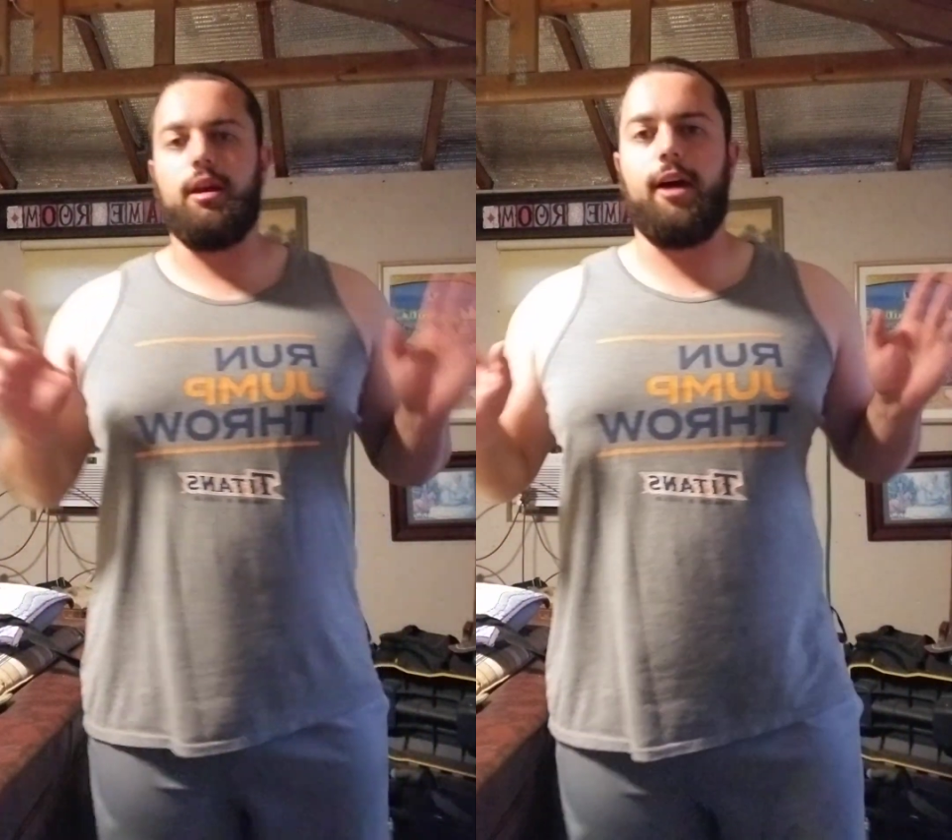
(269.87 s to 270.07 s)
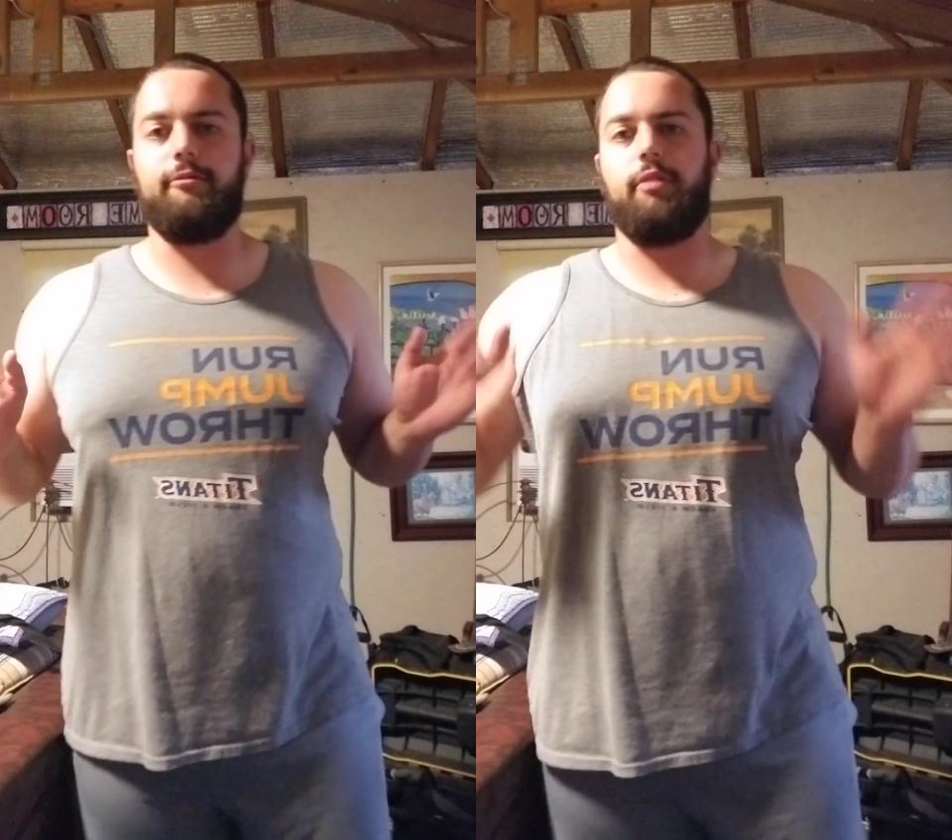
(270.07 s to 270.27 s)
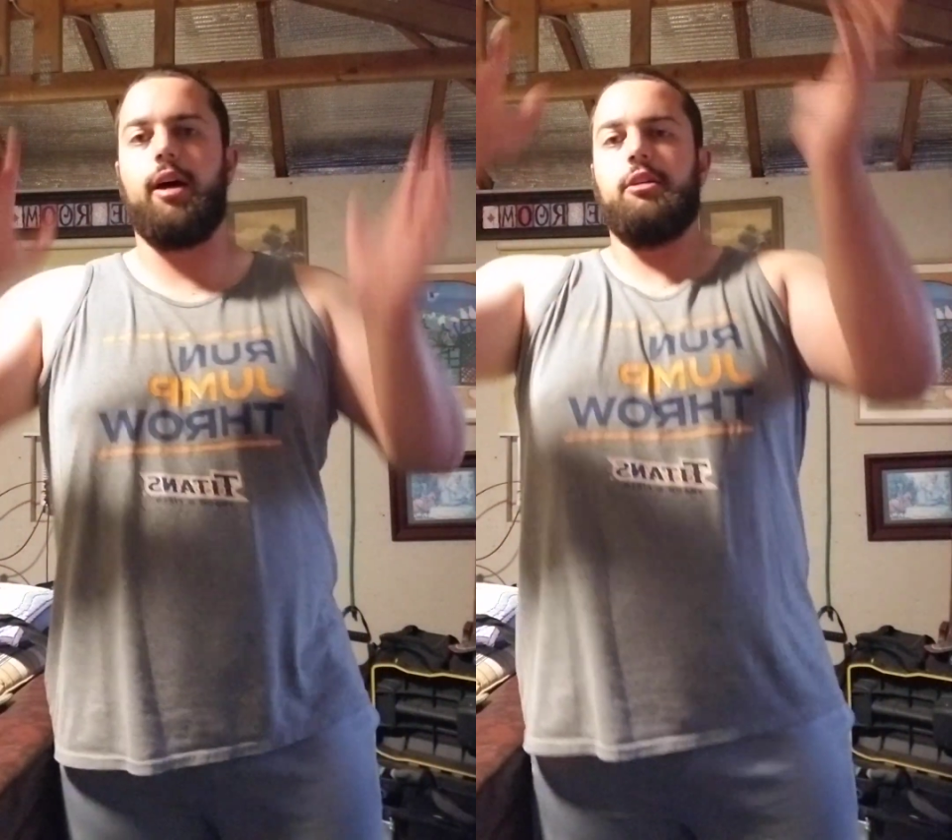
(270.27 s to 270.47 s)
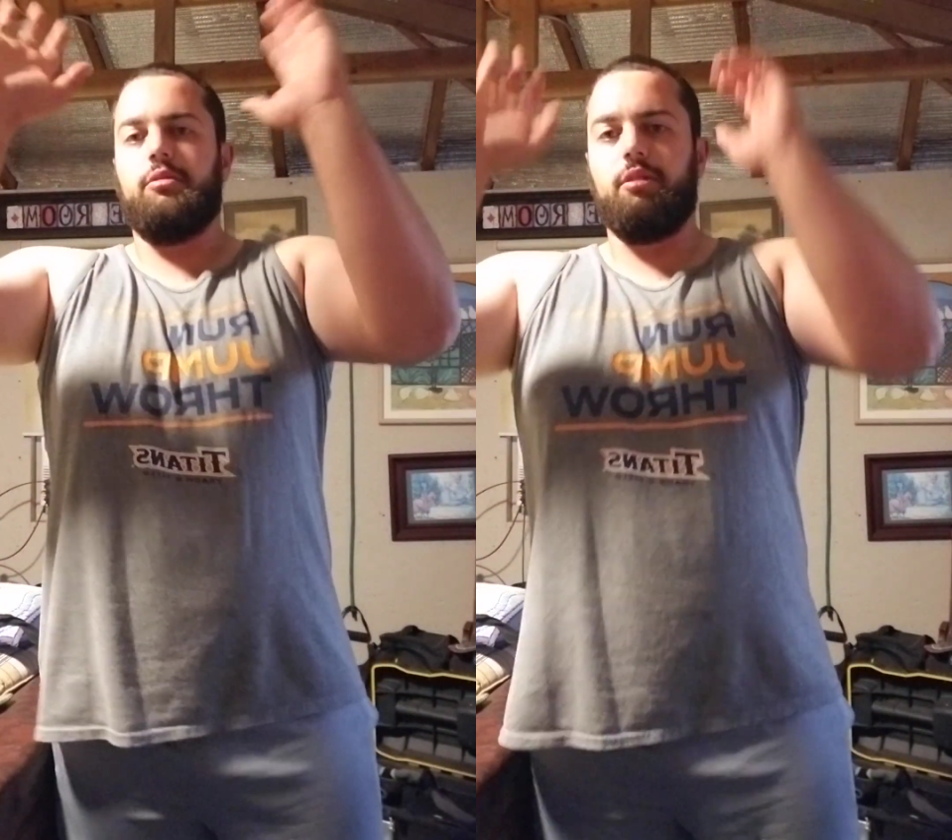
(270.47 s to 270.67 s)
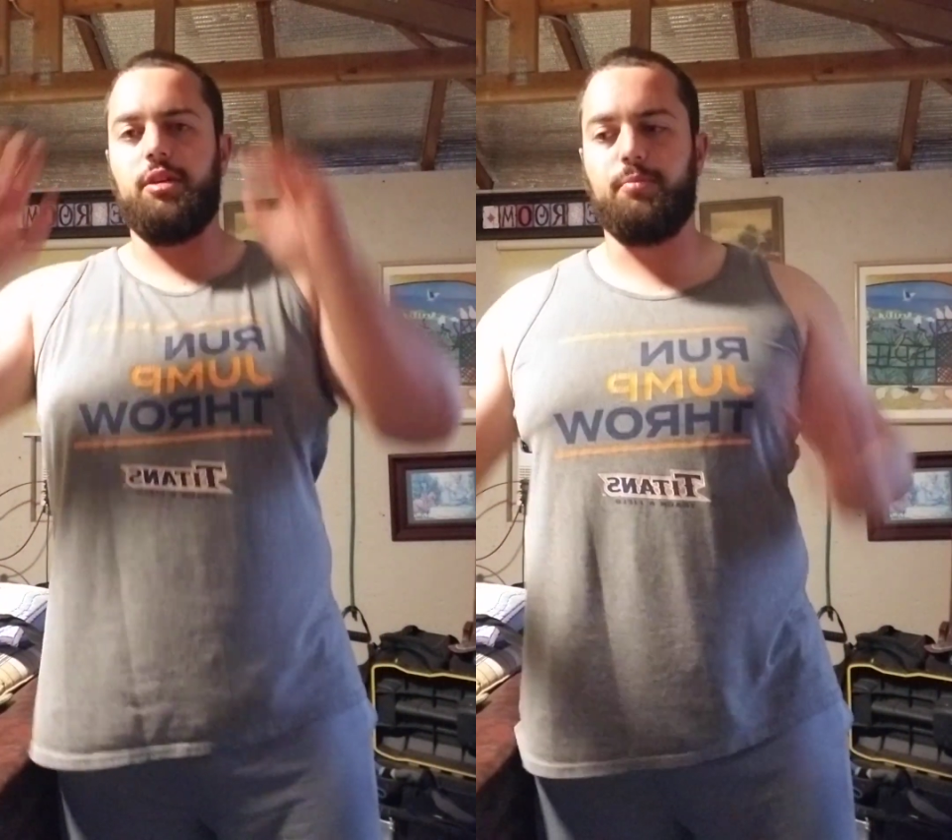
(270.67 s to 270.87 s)
have higher
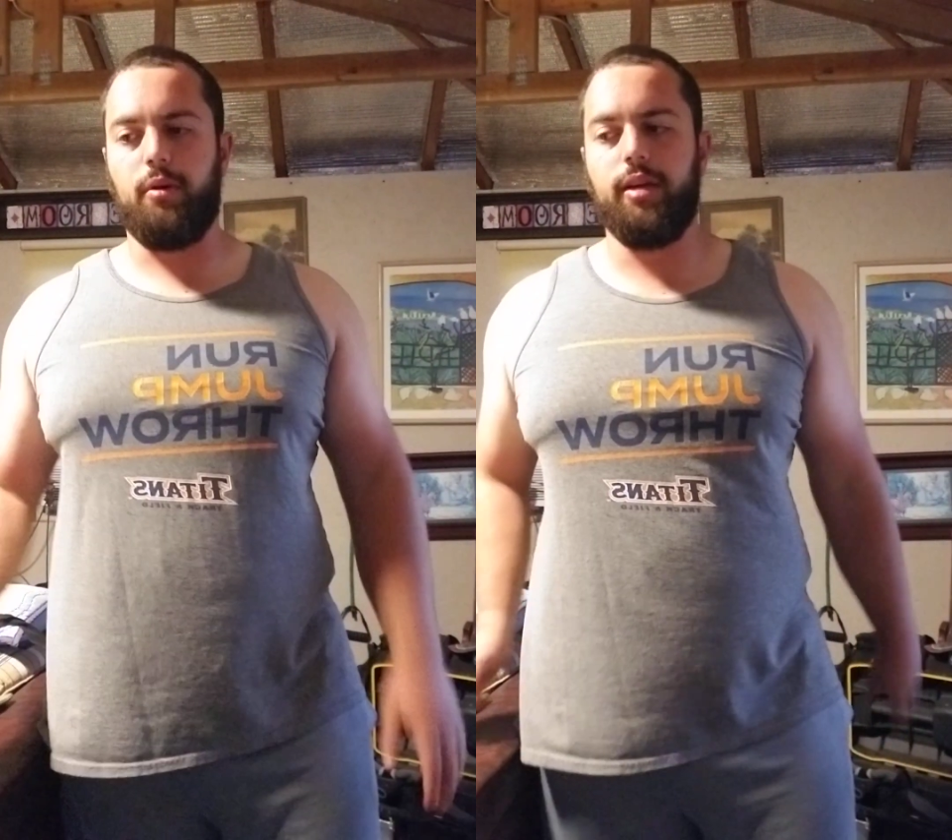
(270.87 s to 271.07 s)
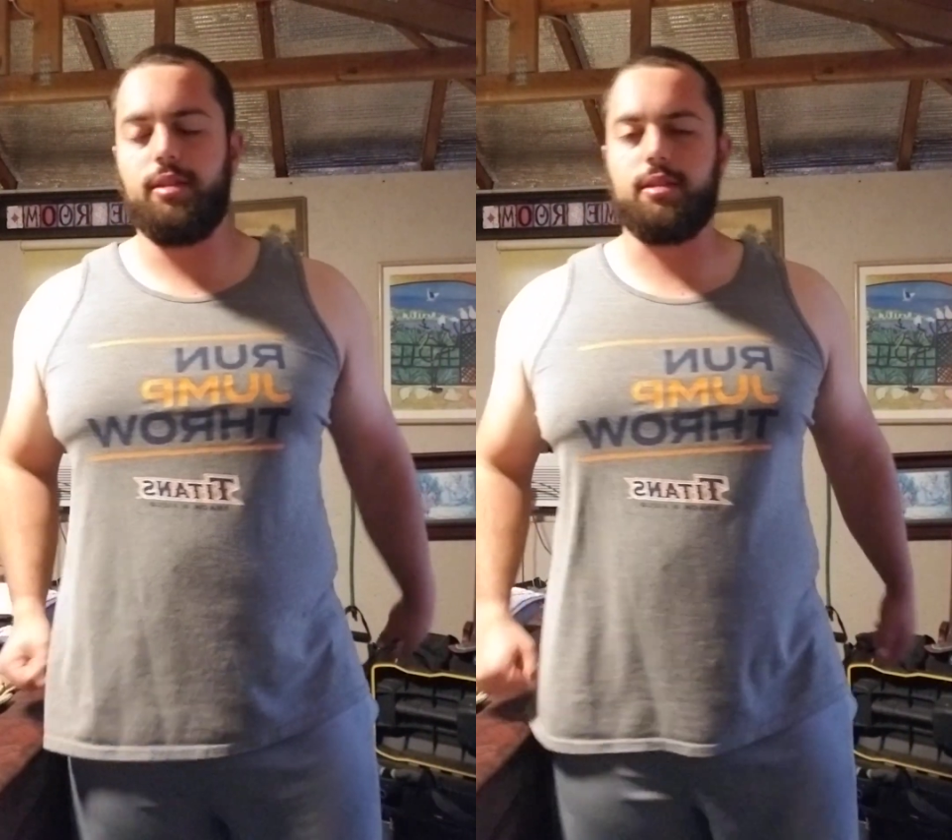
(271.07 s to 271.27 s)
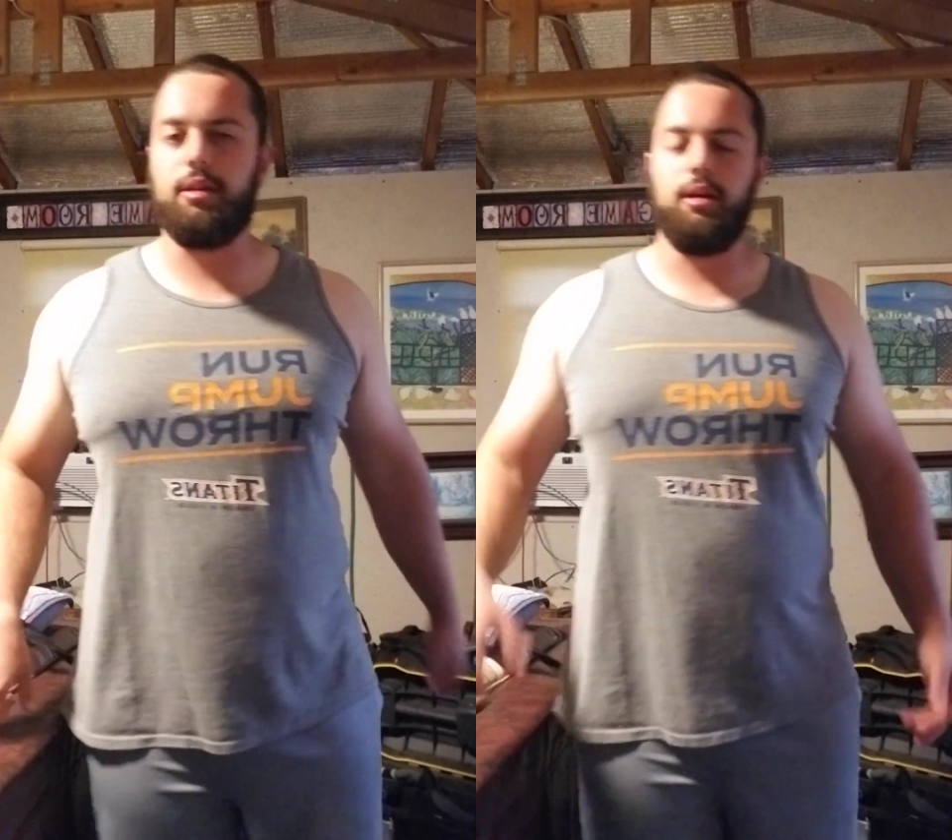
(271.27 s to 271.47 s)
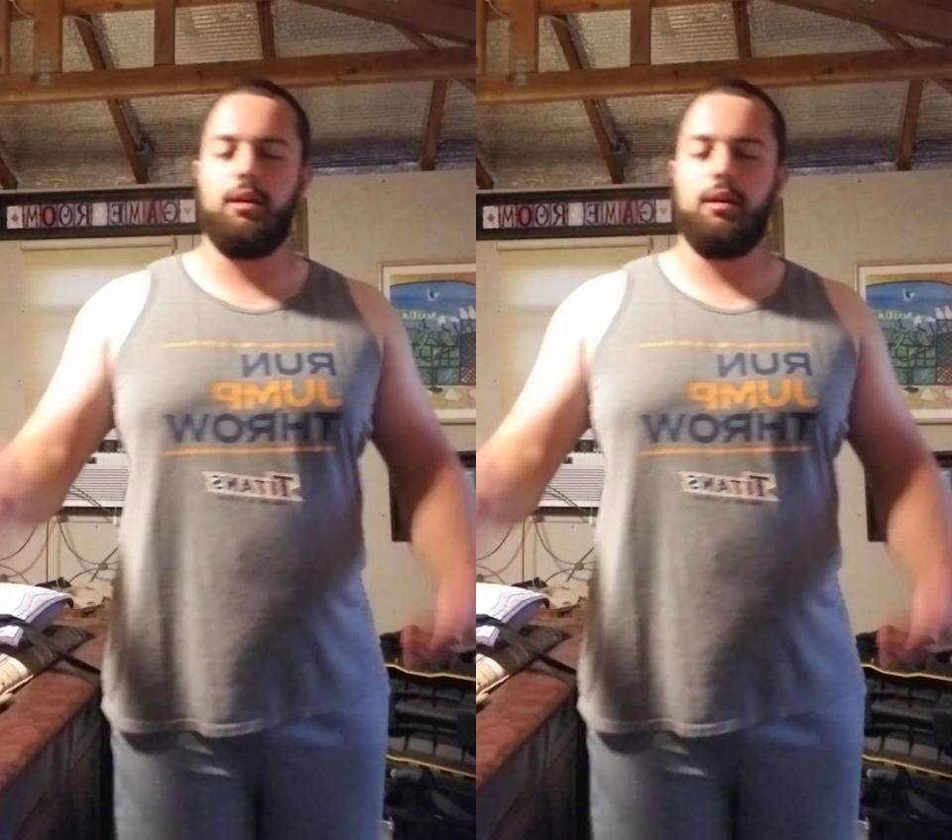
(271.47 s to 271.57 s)
release points.